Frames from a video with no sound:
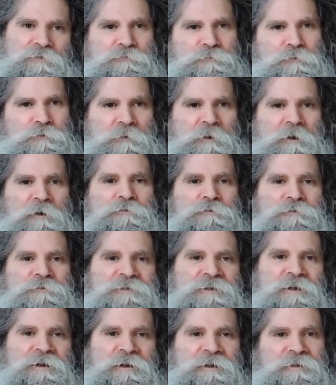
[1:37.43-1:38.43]
through other
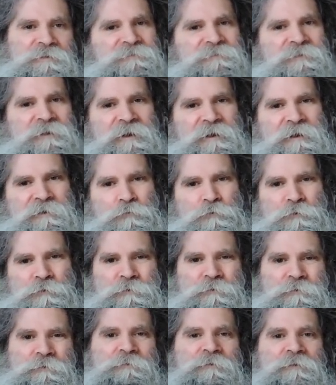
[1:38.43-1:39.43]
sites that
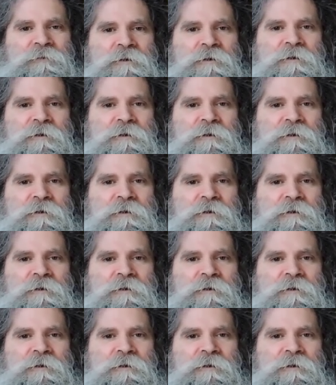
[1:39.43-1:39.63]
were,